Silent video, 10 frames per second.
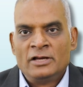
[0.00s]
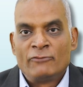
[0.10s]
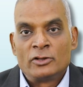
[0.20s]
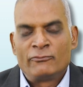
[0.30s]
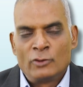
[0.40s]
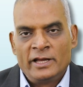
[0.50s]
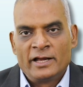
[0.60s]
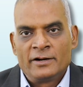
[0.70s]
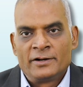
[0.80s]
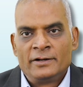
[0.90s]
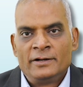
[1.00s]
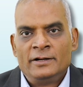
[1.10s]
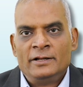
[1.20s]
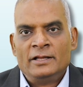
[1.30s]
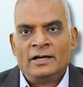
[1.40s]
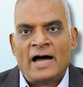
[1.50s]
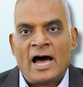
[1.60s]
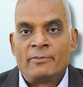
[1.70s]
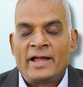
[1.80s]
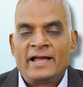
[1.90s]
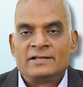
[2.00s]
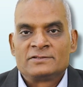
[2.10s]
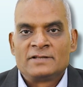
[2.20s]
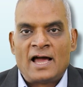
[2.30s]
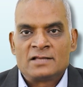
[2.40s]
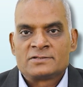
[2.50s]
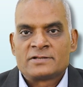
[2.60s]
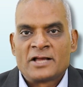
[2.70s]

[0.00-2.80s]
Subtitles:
for the full year. RBI's last